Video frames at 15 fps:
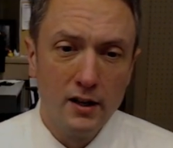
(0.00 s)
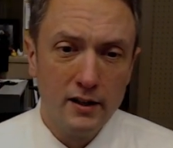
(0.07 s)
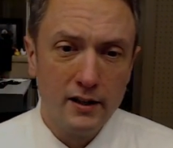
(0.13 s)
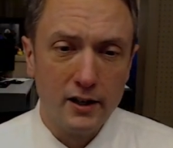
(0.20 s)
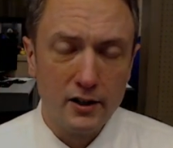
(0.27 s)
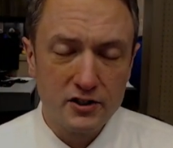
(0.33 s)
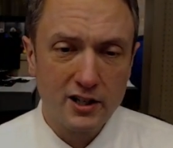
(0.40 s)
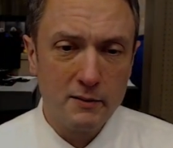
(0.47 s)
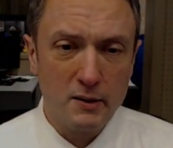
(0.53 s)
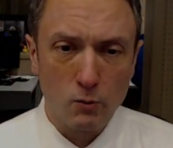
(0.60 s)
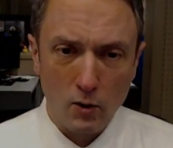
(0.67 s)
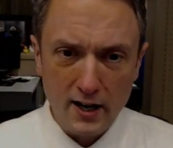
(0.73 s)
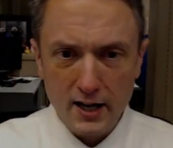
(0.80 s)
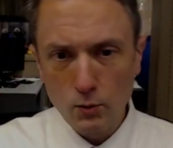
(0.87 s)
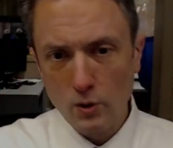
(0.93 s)
You know, it's going to be
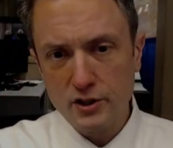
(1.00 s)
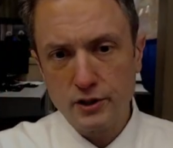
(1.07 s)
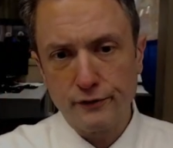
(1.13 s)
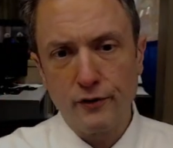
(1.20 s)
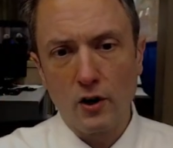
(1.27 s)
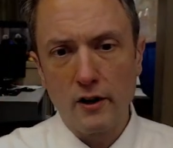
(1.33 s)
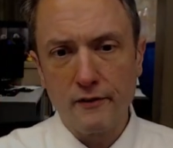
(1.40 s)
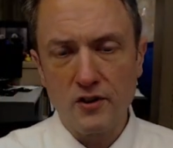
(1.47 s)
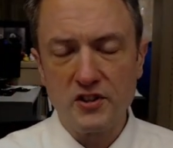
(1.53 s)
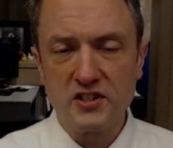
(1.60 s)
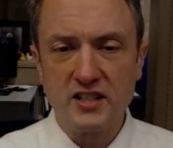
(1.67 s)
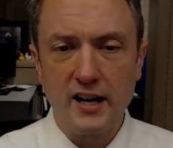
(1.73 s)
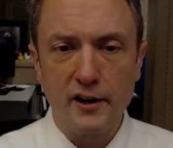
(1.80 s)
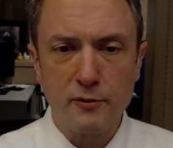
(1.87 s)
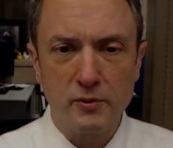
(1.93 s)
rain once you're far enough to the
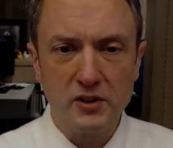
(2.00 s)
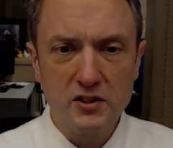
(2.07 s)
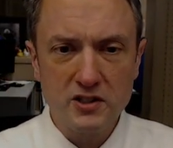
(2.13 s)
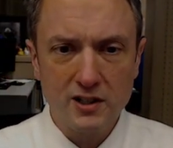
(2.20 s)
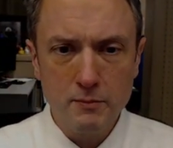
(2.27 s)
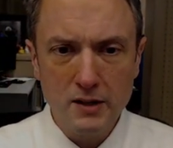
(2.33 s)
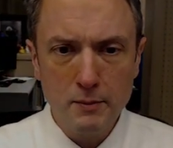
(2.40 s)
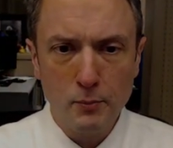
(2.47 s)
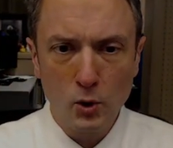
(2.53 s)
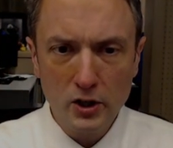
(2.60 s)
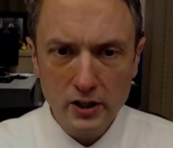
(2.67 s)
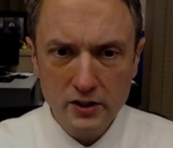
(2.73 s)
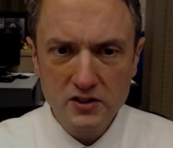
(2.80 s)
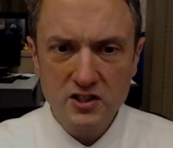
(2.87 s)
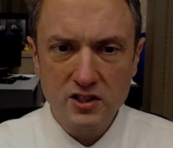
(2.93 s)
south, but this could be a pretty
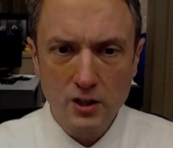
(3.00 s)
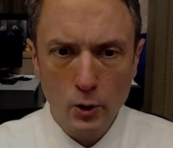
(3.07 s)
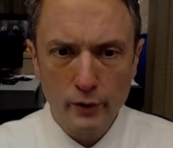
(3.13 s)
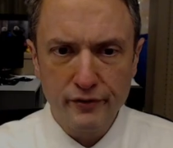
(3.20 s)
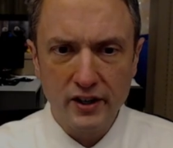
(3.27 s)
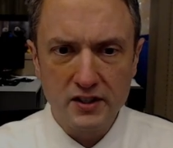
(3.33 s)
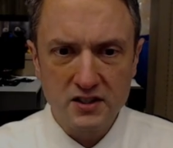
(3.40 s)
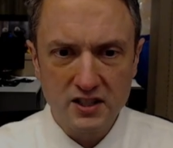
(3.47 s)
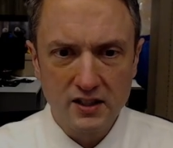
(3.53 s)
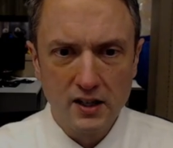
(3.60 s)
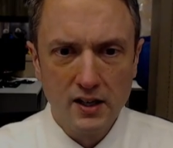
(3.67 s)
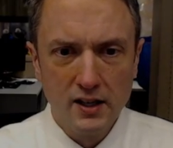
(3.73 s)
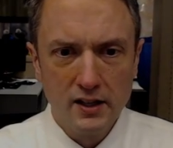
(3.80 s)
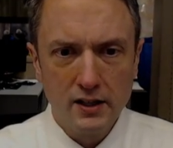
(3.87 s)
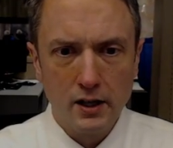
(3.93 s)
good snow event,
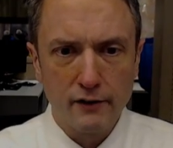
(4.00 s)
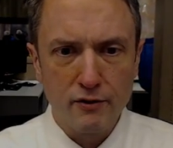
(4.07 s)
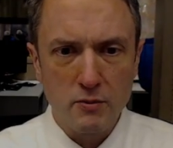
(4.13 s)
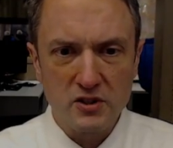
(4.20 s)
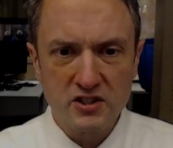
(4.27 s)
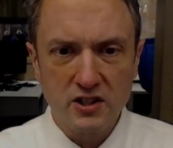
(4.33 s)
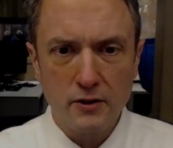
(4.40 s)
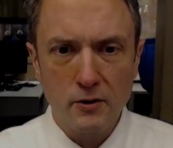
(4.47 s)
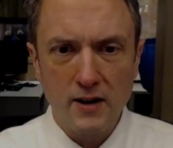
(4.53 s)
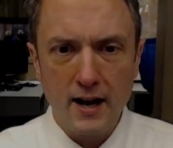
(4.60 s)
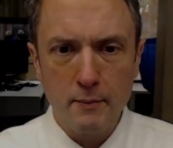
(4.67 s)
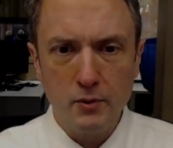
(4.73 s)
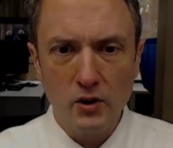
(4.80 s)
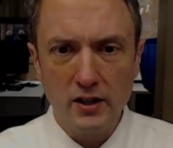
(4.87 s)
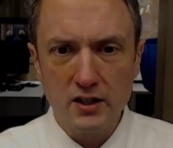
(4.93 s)
you know, from the southern
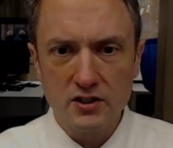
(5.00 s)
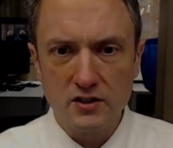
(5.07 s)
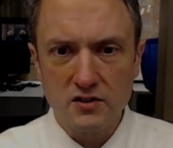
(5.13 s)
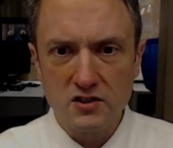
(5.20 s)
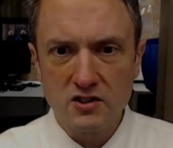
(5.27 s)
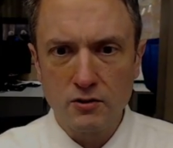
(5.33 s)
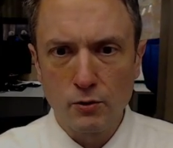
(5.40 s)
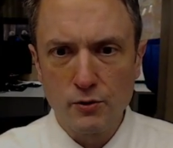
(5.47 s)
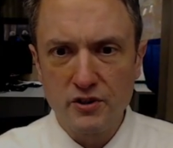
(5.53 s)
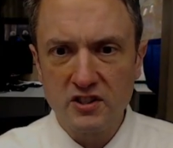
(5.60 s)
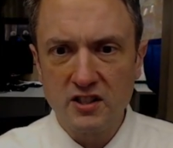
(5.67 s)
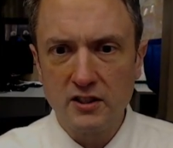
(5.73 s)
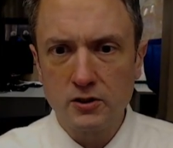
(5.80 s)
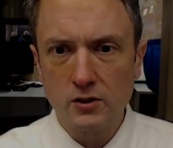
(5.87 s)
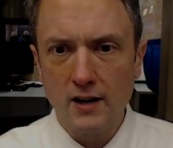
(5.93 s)
Appalachians through the
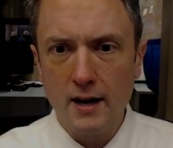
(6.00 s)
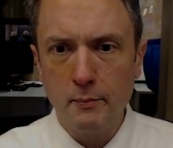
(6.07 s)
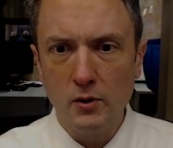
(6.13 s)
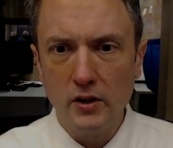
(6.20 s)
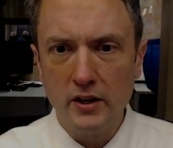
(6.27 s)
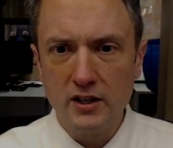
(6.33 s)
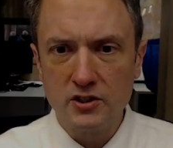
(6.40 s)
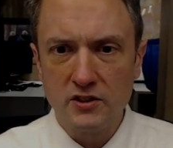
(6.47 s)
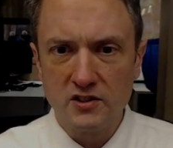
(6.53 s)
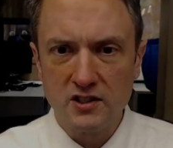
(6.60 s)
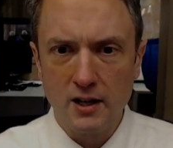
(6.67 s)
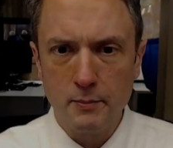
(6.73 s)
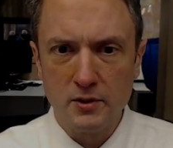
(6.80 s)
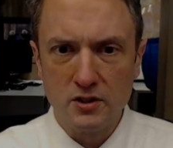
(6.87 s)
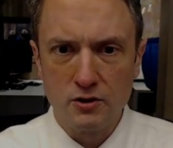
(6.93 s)
central Appalachians and
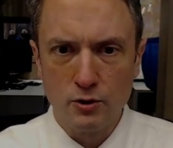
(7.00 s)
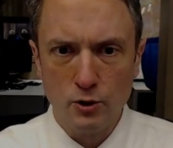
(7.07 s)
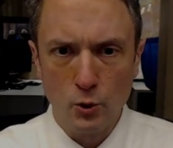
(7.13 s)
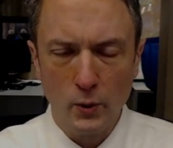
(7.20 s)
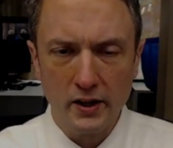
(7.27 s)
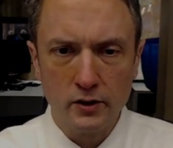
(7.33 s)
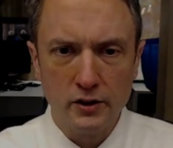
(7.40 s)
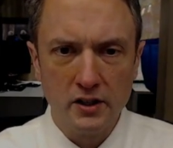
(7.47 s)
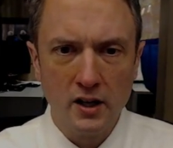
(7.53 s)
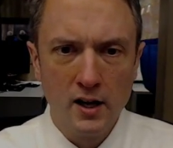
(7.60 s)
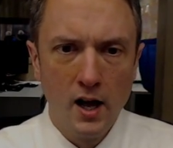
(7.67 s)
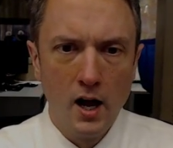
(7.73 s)
up into New England.